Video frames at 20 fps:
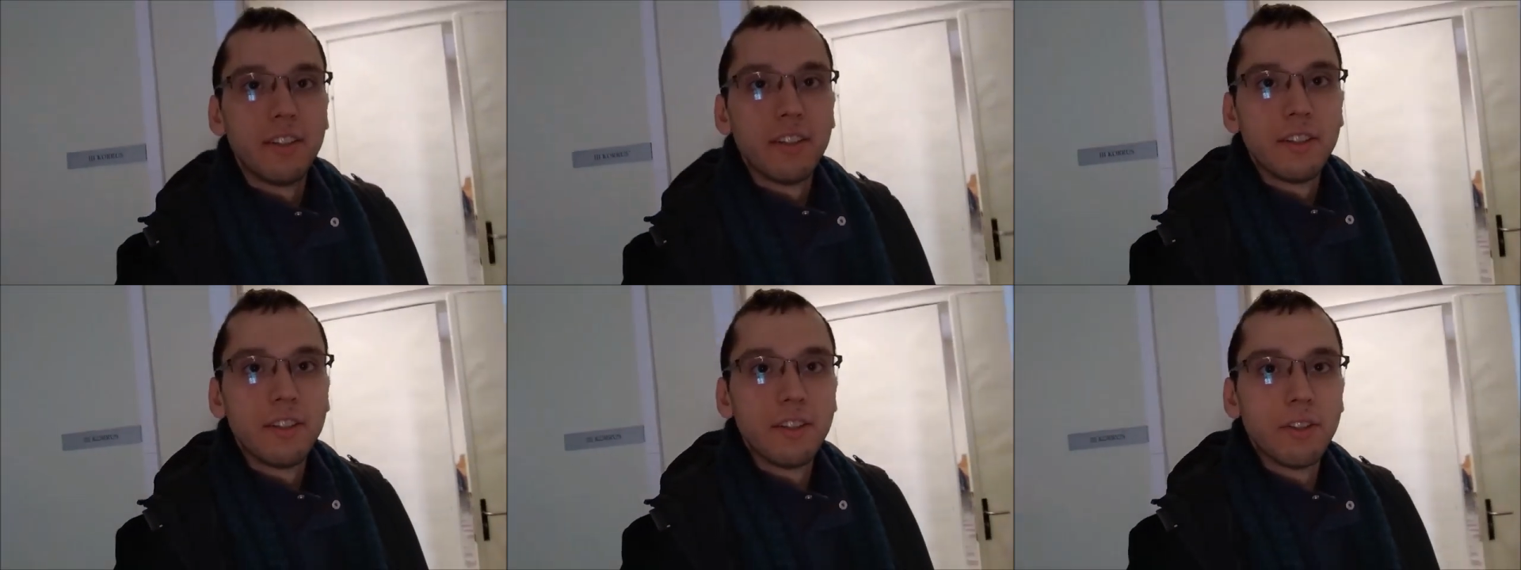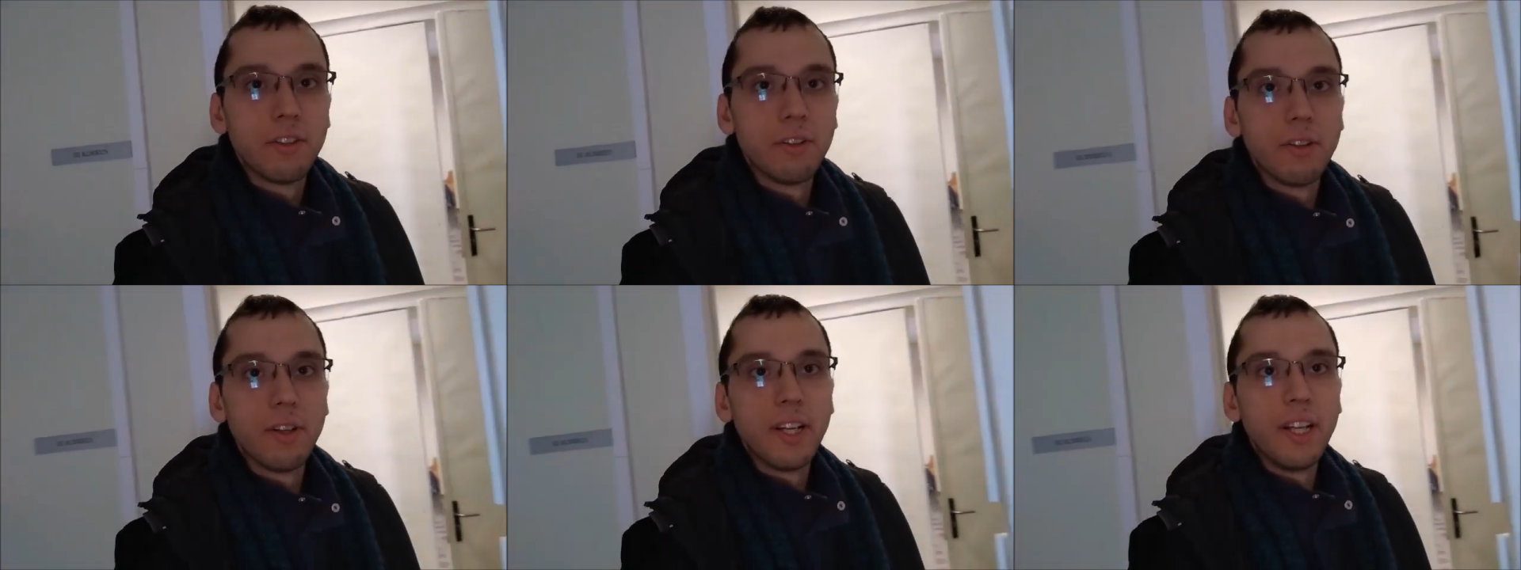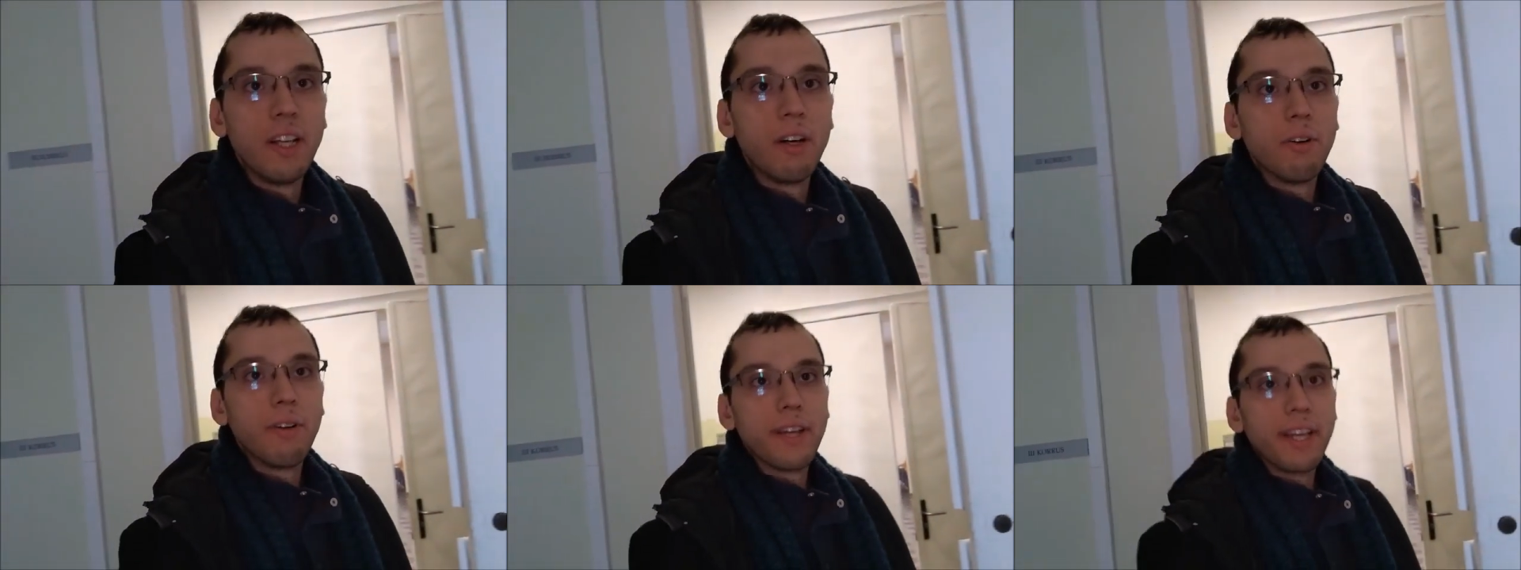So
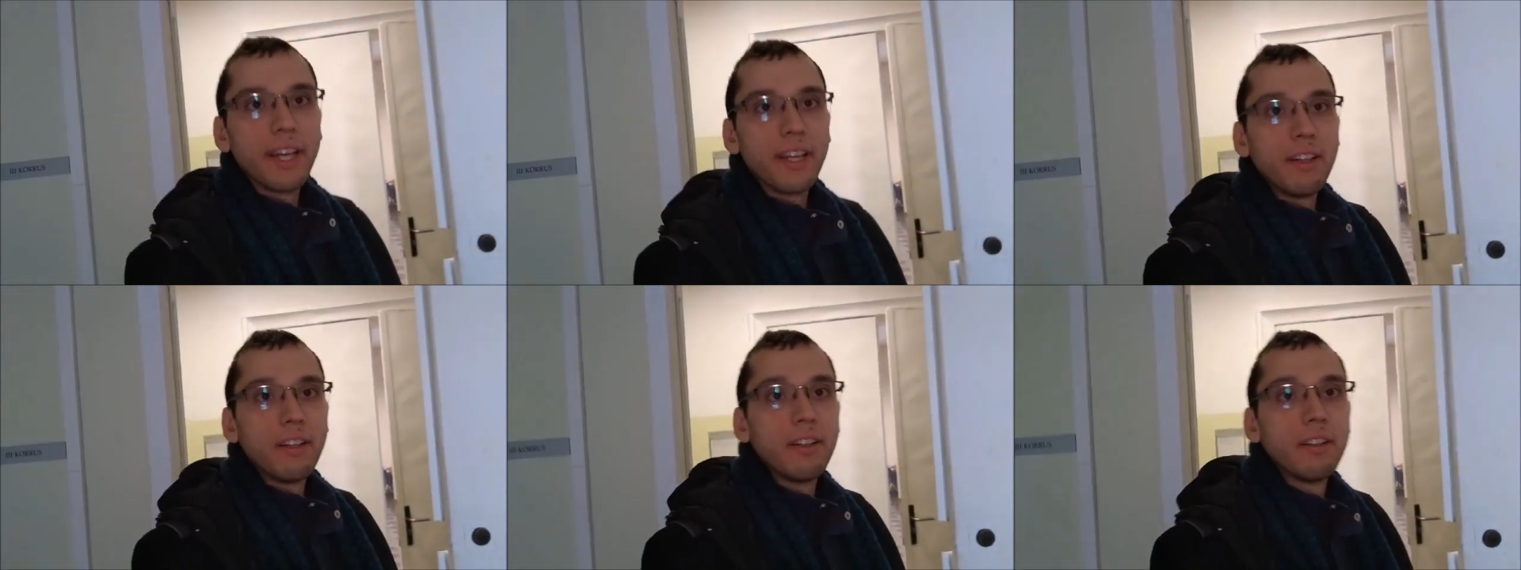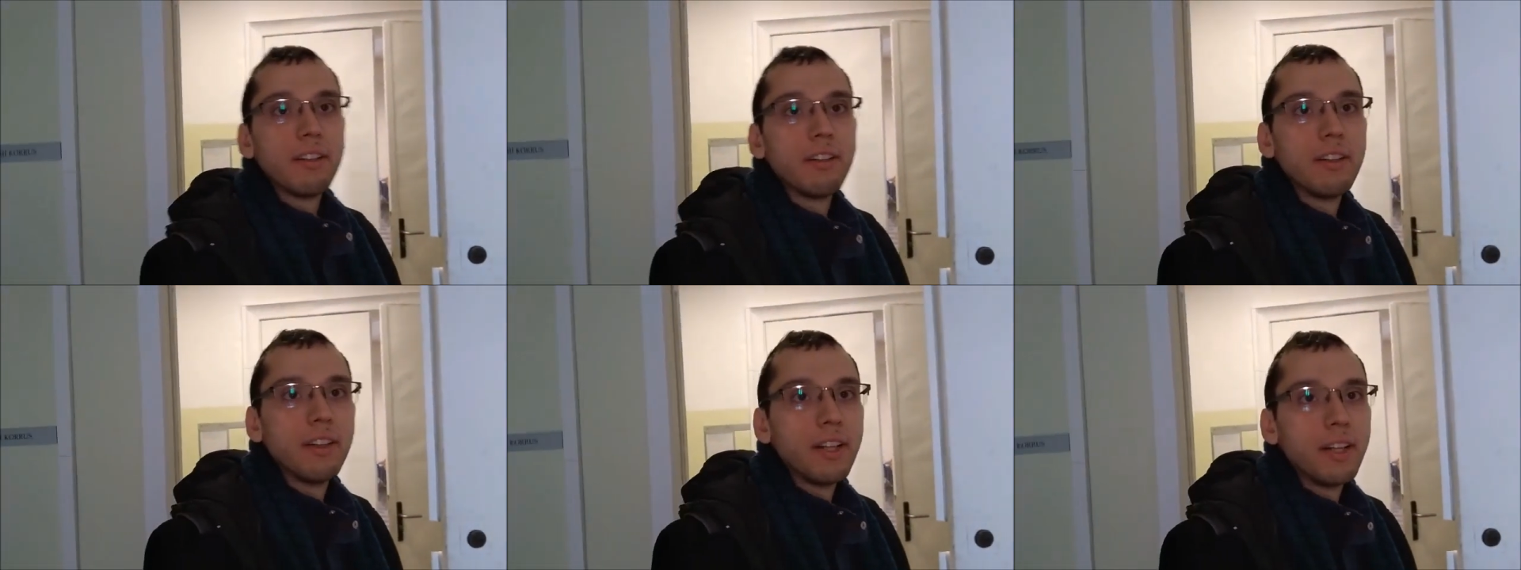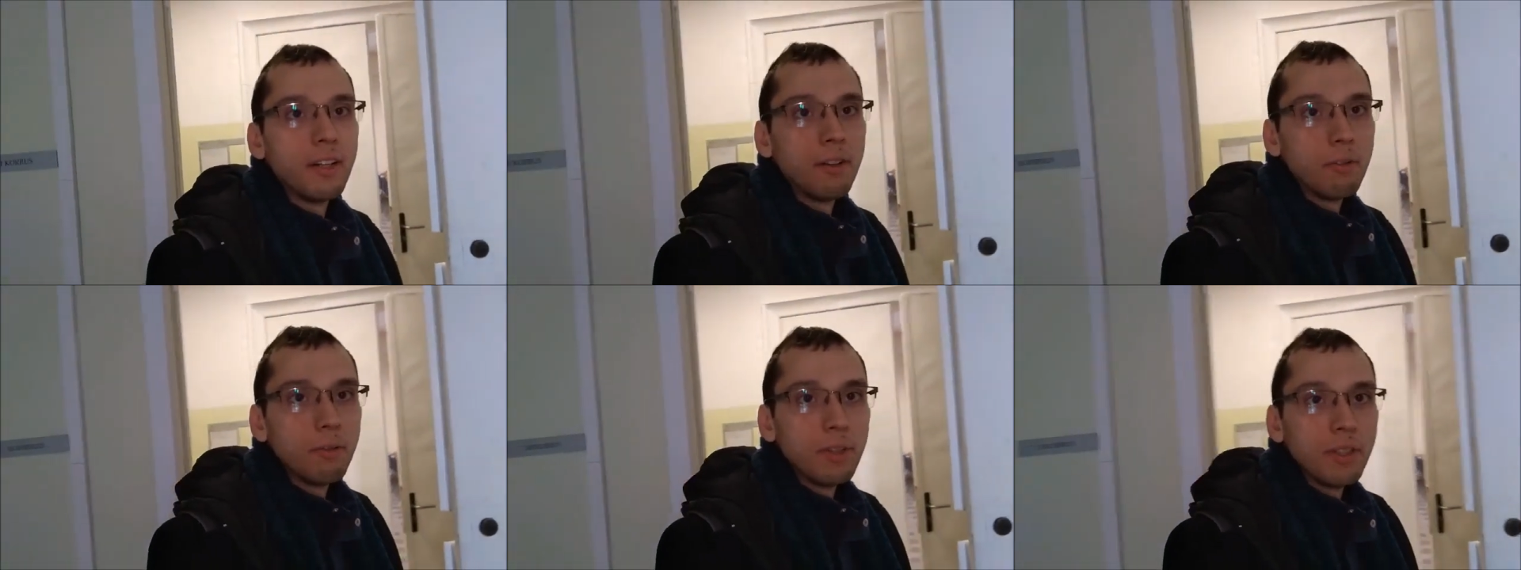hello again,
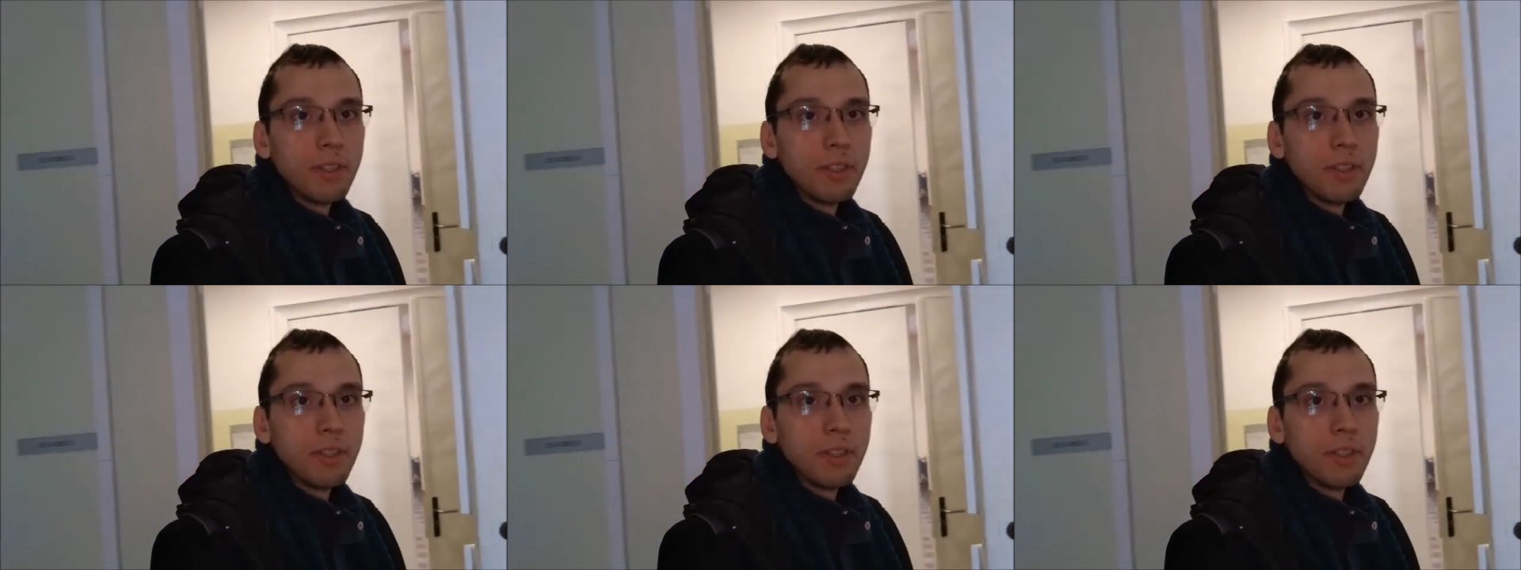we're